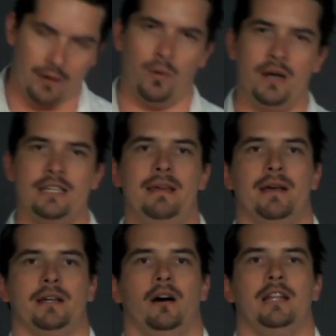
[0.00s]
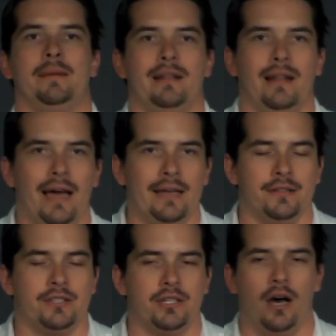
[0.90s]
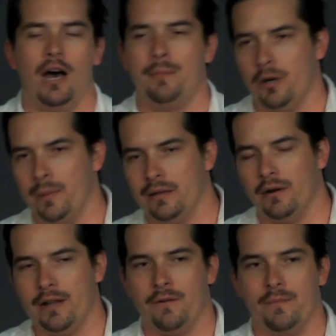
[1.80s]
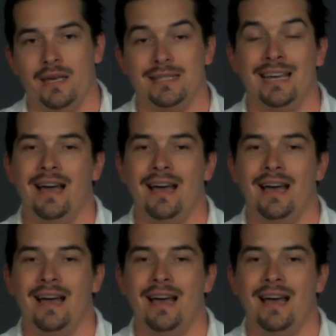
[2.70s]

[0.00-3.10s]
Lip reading: What does he mean by calling him a lion's cub? What are we learning from this?